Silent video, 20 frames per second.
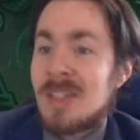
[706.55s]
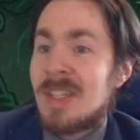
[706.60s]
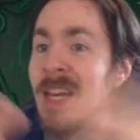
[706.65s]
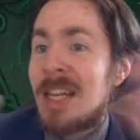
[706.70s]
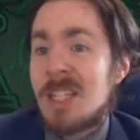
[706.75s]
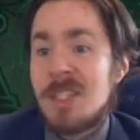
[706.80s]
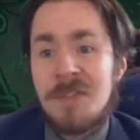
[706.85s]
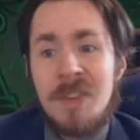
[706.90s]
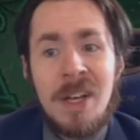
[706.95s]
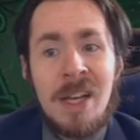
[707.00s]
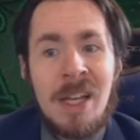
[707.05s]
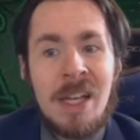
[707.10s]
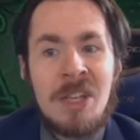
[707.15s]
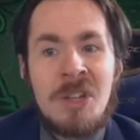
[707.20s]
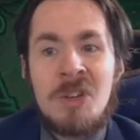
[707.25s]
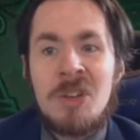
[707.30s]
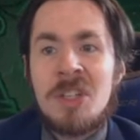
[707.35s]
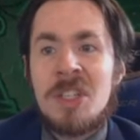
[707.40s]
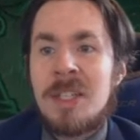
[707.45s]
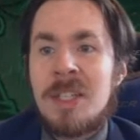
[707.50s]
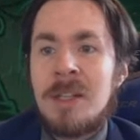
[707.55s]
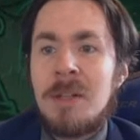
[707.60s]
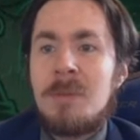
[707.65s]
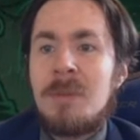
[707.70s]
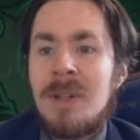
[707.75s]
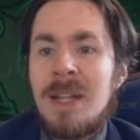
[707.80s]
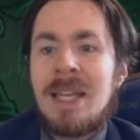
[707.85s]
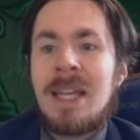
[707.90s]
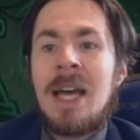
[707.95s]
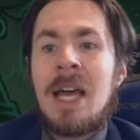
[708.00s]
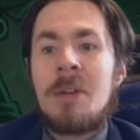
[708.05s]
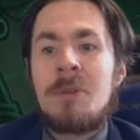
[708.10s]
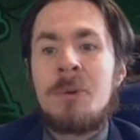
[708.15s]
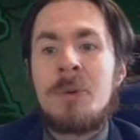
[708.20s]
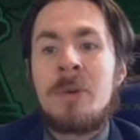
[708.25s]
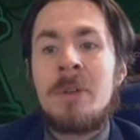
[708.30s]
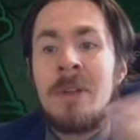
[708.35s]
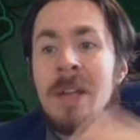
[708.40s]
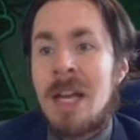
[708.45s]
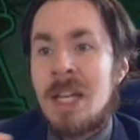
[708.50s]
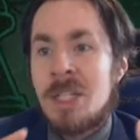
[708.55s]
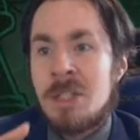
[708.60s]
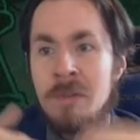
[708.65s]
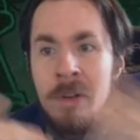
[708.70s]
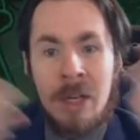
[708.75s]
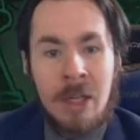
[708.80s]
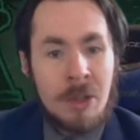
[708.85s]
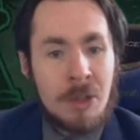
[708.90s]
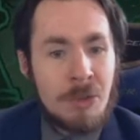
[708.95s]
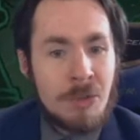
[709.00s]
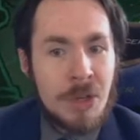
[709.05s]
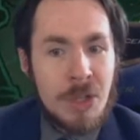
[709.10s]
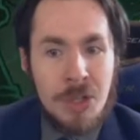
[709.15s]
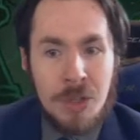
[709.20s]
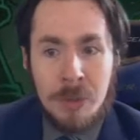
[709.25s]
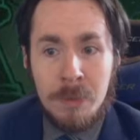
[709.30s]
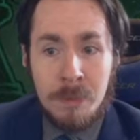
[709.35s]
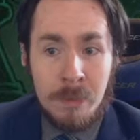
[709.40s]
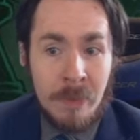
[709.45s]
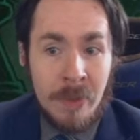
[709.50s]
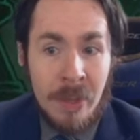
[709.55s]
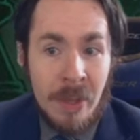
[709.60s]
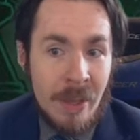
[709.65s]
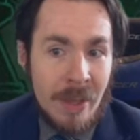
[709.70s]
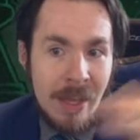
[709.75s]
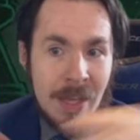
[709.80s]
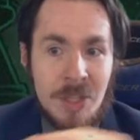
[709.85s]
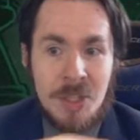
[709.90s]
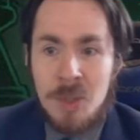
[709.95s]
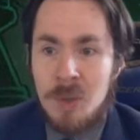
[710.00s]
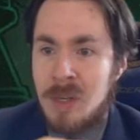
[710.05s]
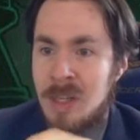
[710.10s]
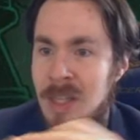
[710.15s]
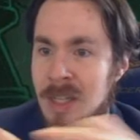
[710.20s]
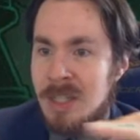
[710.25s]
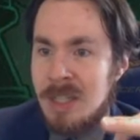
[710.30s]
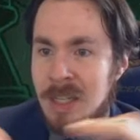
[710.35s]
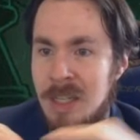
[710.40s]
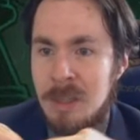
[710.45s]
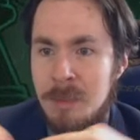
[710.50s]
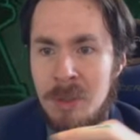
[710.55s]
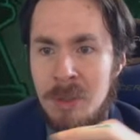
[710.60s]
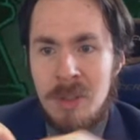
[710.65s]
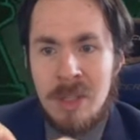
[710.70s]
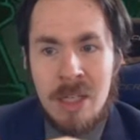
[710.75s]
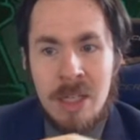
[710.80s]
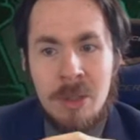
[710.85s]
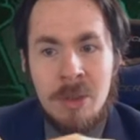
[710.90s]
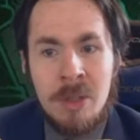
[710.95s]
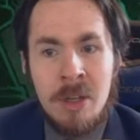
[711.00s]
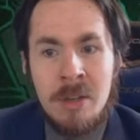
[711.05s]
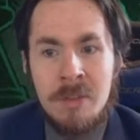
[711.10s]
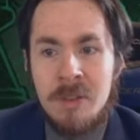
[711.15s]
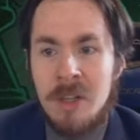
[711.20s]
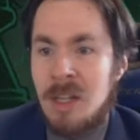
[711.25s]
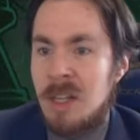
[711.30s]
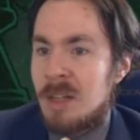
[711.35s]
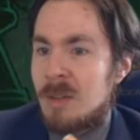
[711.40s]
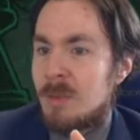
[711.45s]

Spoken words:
That's fine. You could still play Gyruda as a regular creature and still get that second ability to go off.